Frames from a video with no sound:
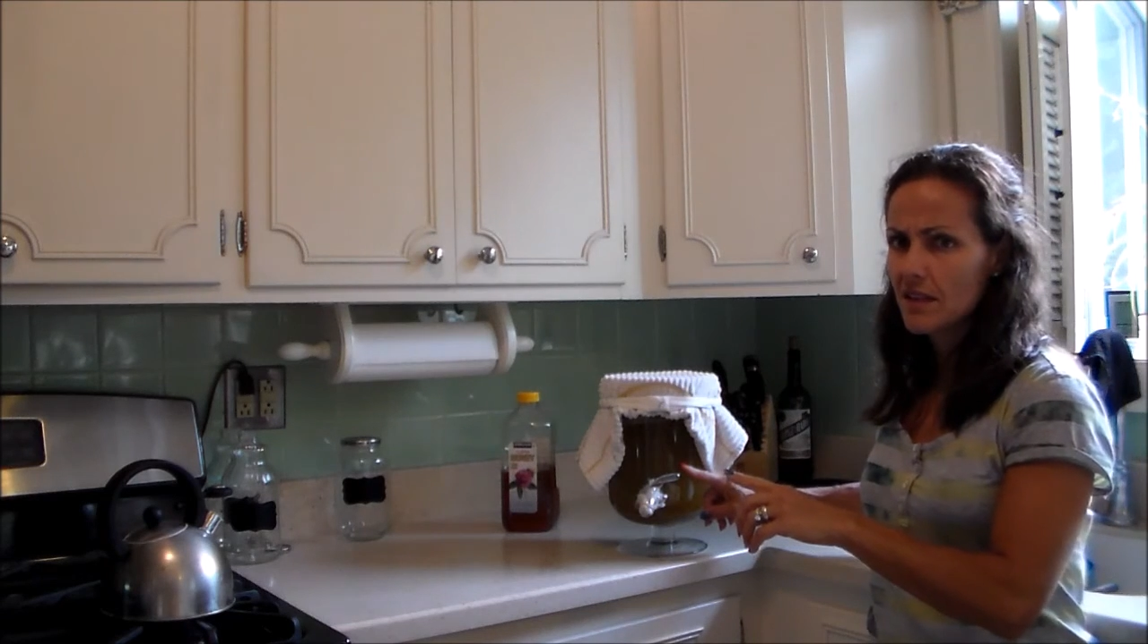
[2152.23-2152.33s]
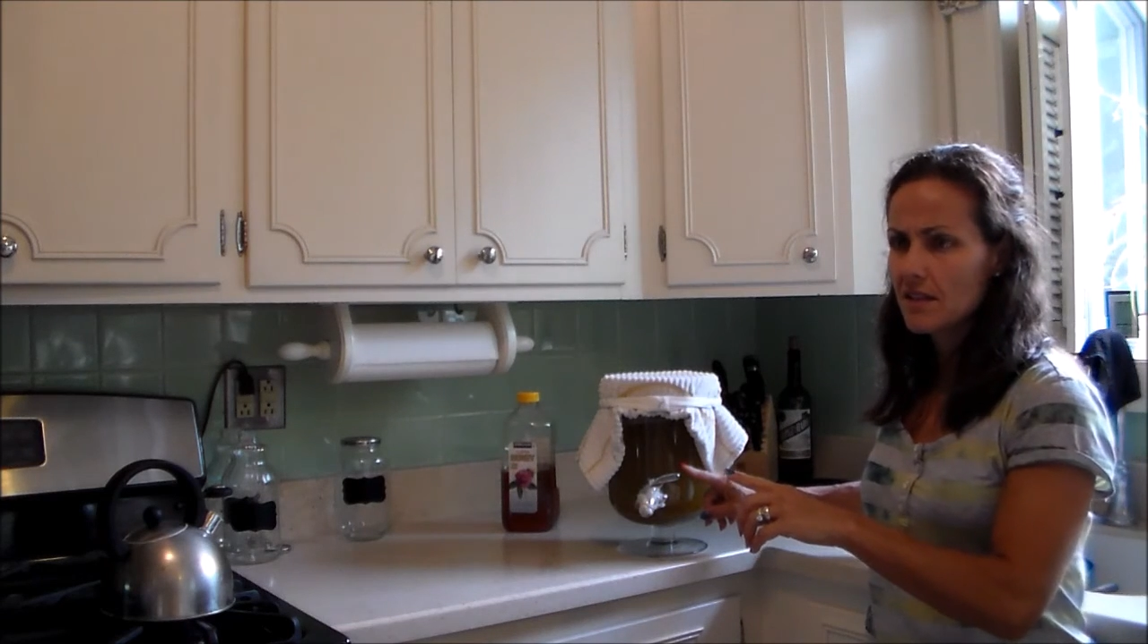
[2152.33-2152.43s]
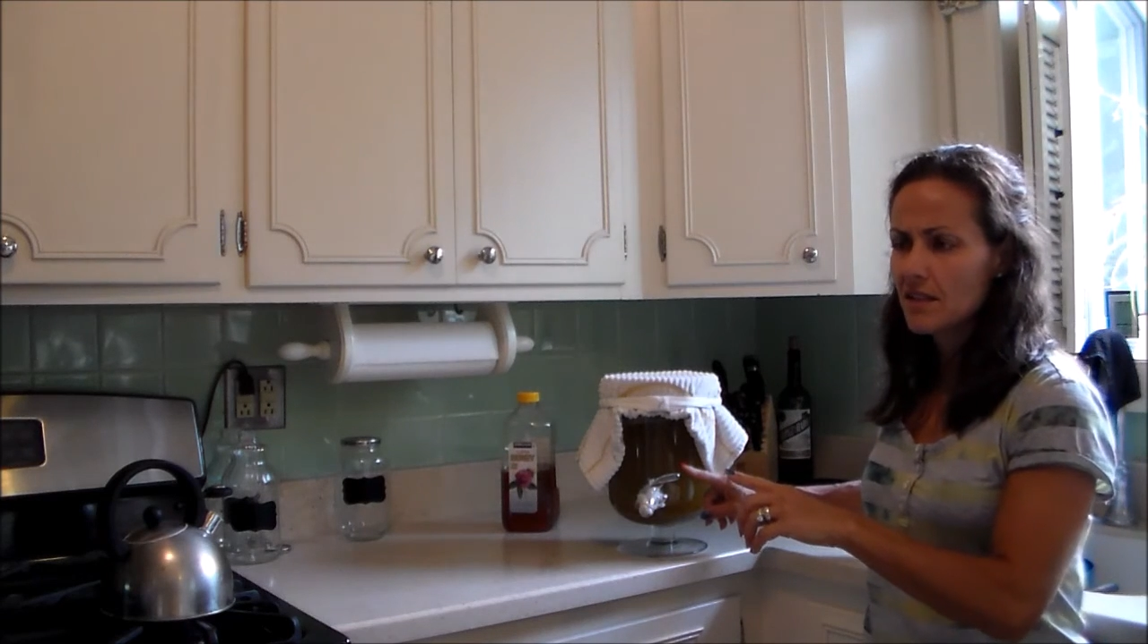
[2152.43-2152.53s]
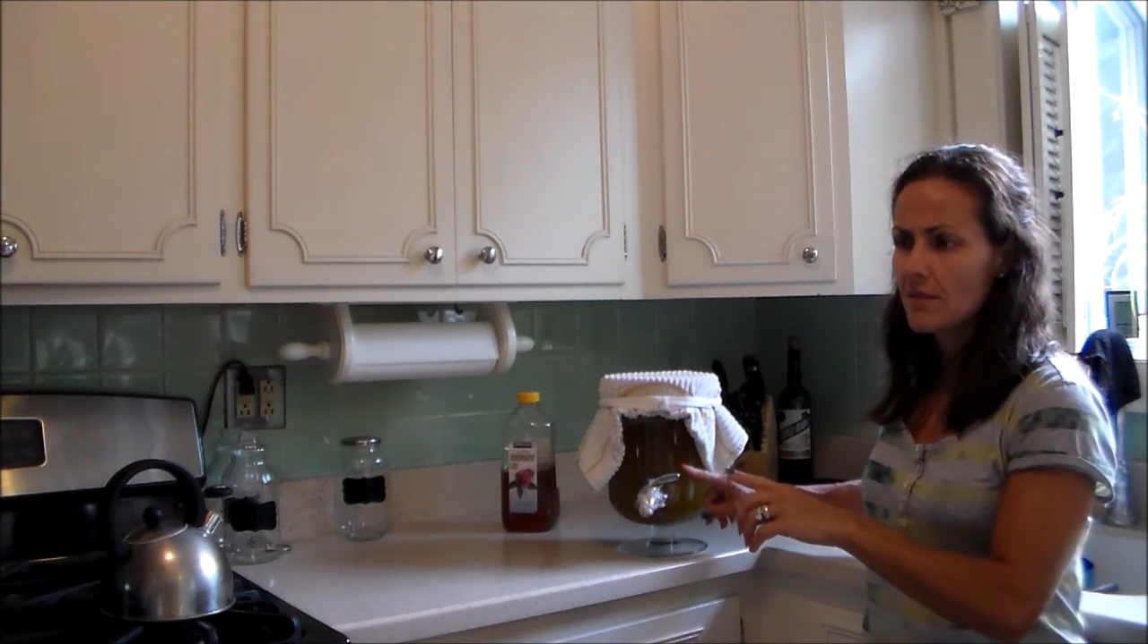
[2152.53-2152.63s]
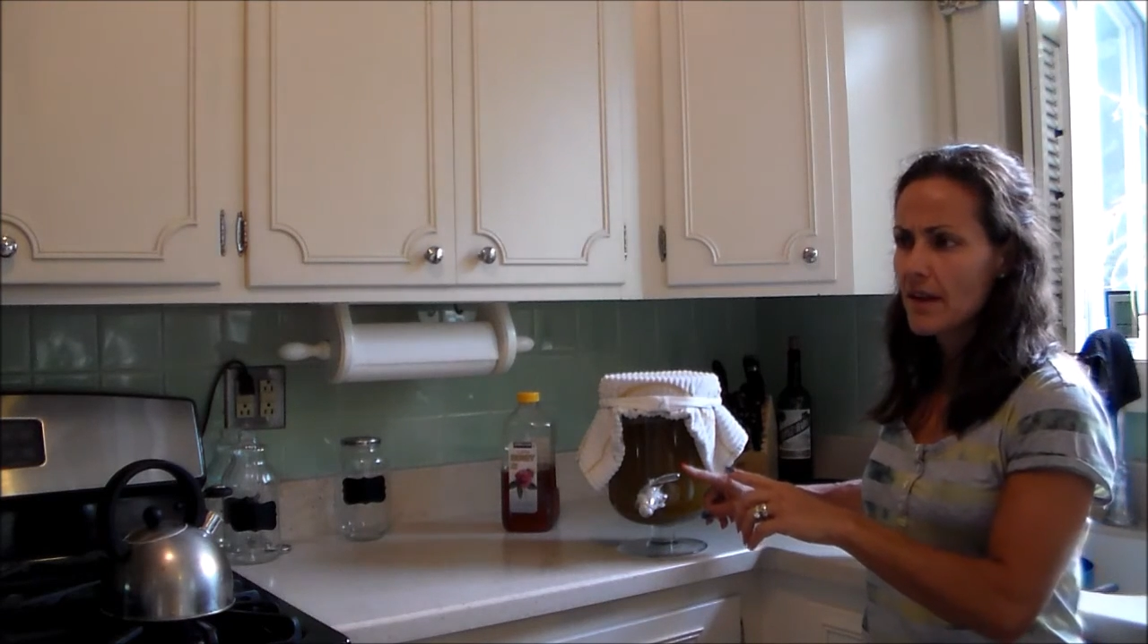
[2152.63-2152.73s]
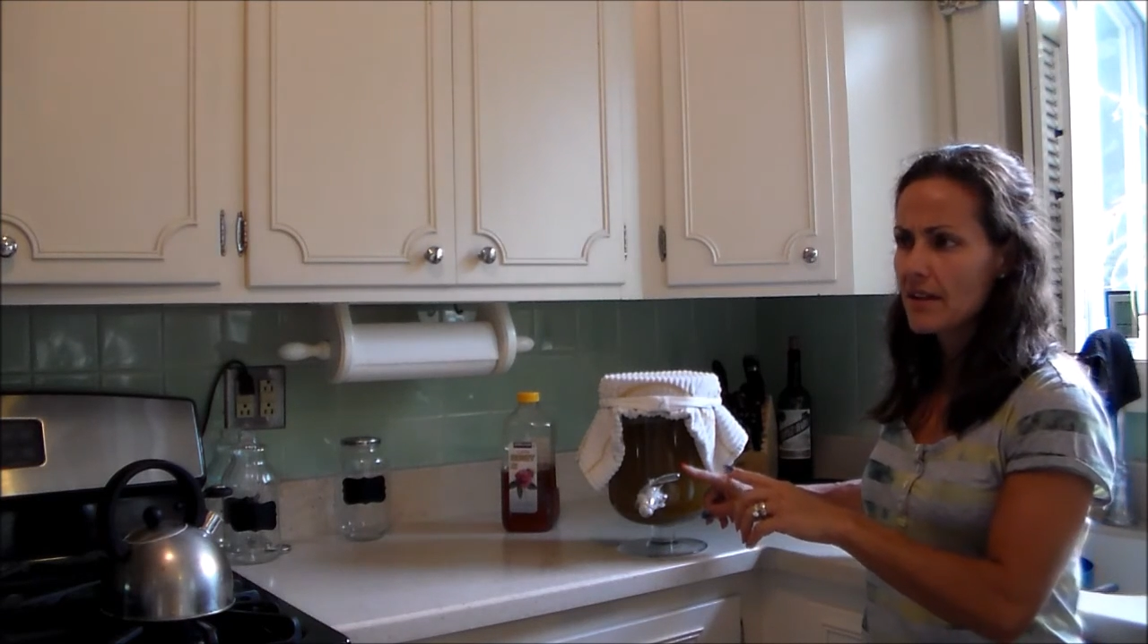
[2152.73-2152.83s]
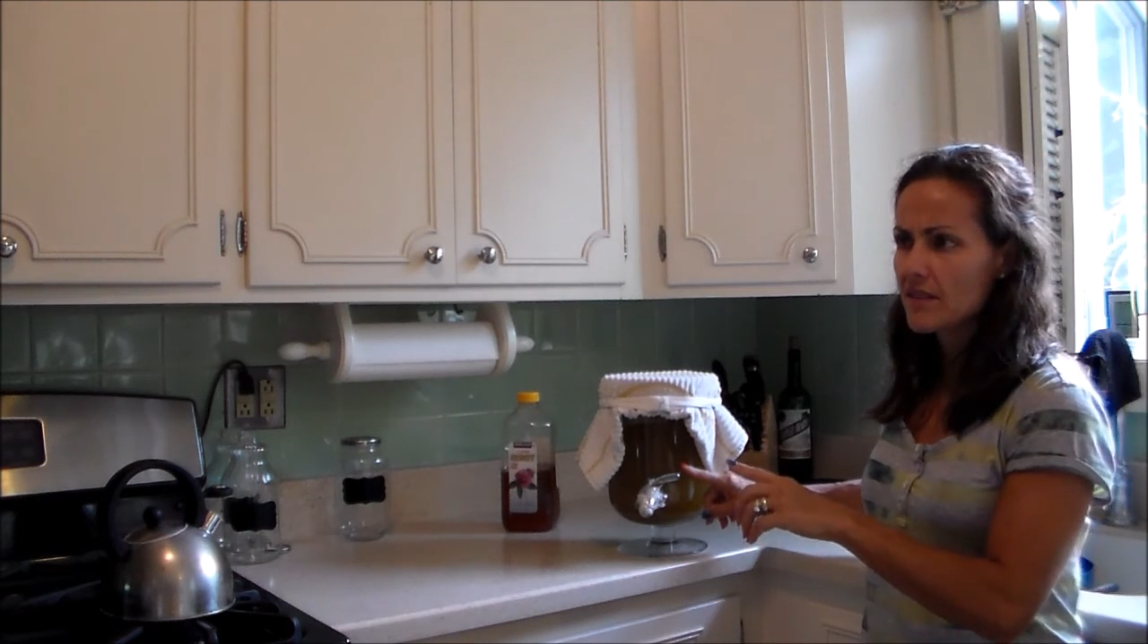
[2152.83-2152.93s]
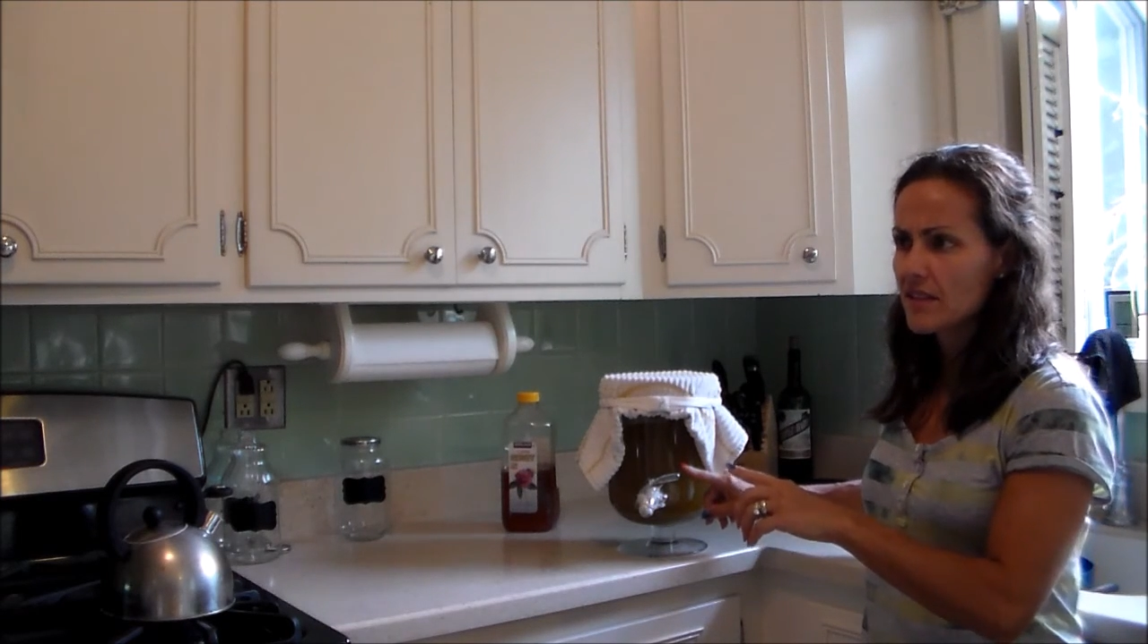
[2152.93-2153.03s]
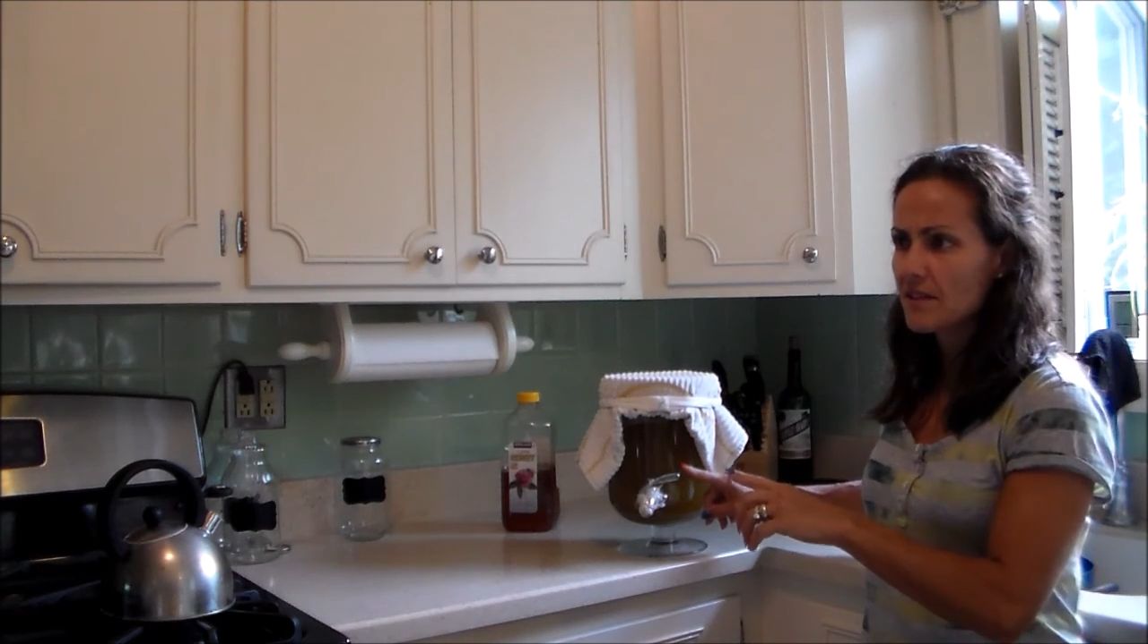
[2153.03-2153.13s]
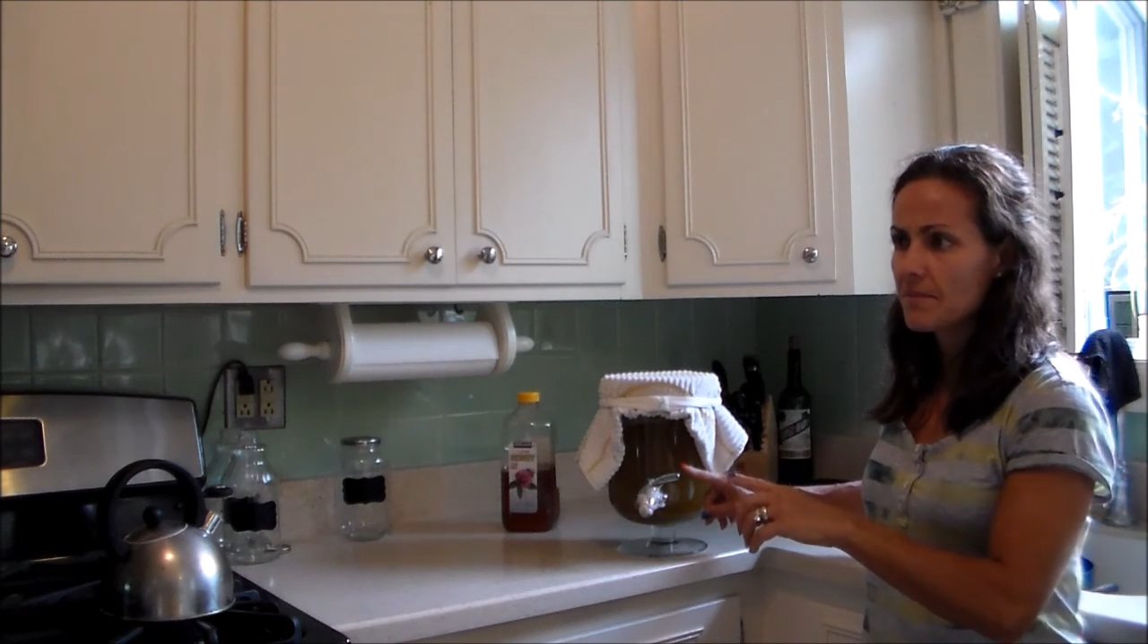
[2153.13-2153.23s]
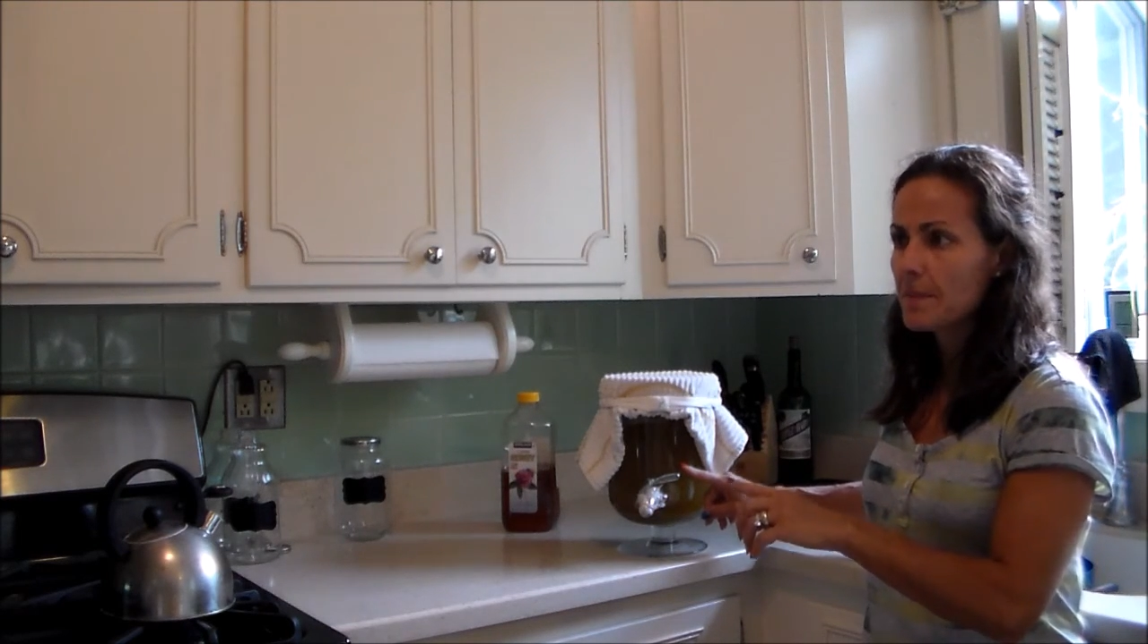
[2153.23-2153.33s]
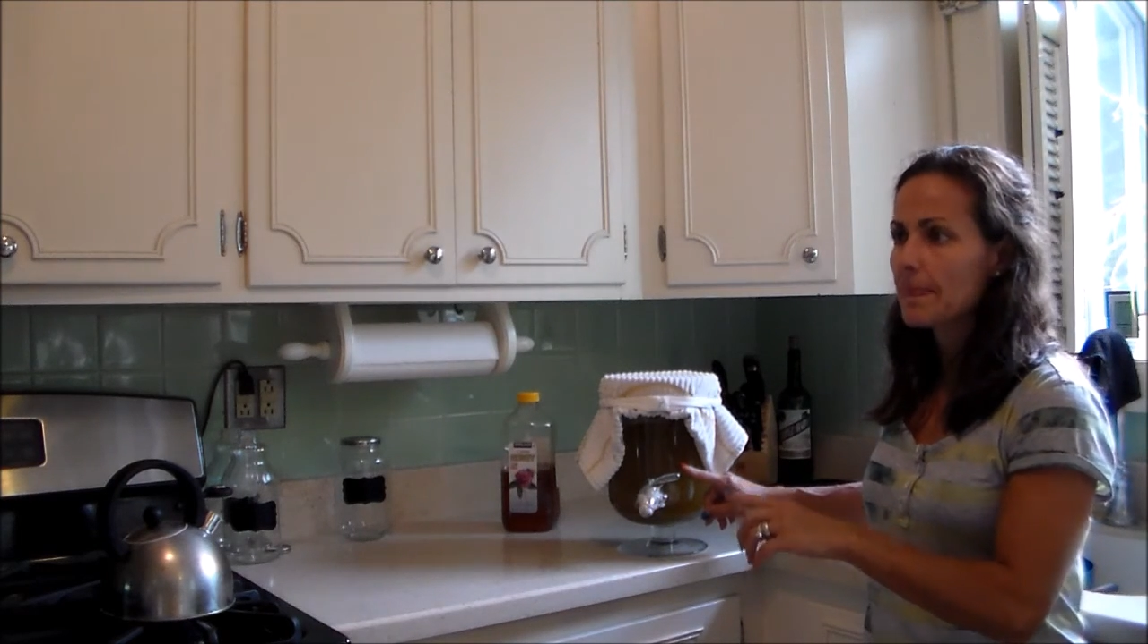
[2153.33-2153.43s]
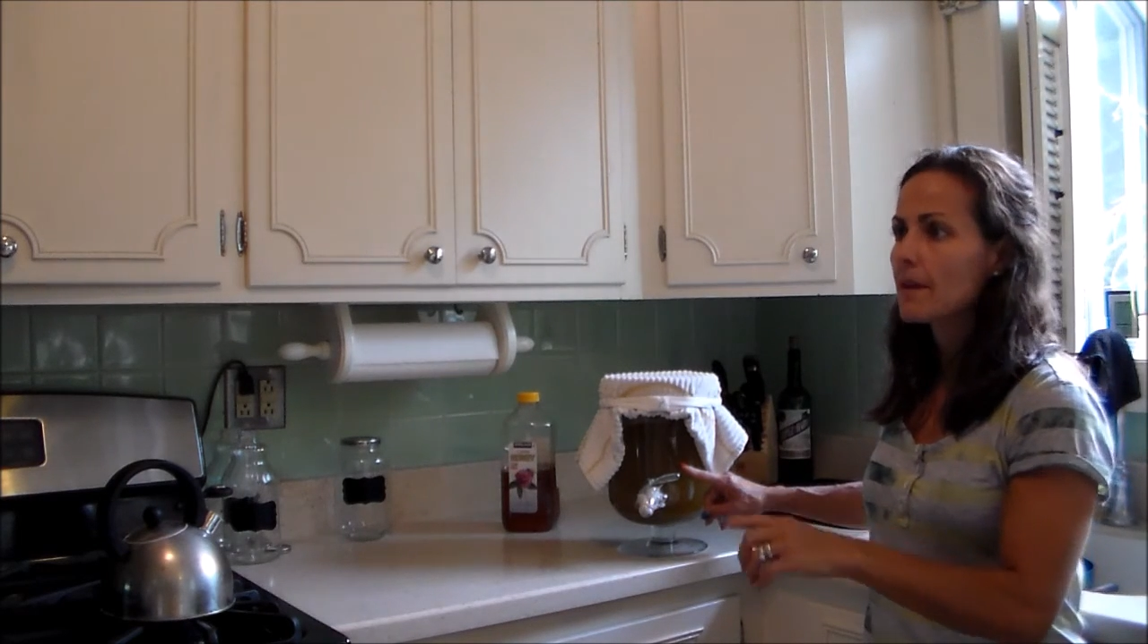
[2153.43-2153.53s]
10 tea bags in.